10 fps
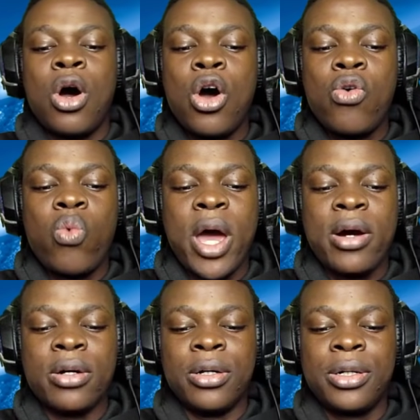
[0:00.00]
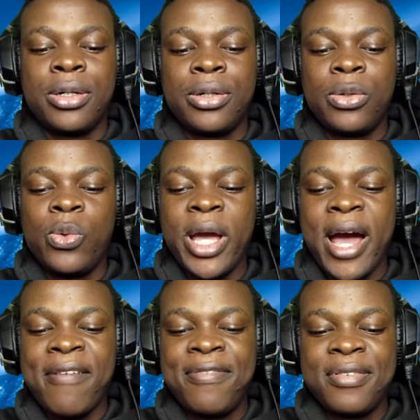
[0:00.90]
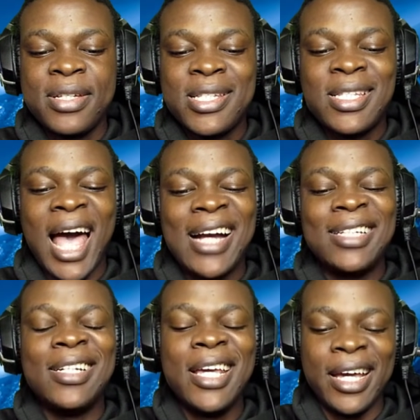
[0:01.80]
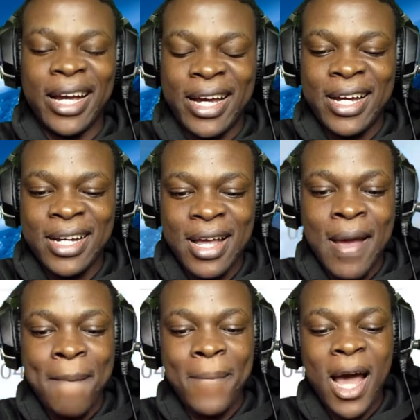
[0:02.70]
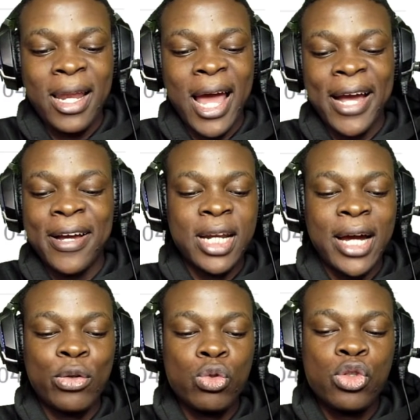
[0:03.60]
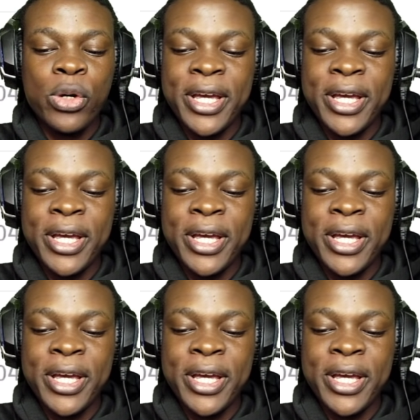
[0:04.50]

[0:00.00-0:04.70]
Oh well, we have Sagnik, man like Naruto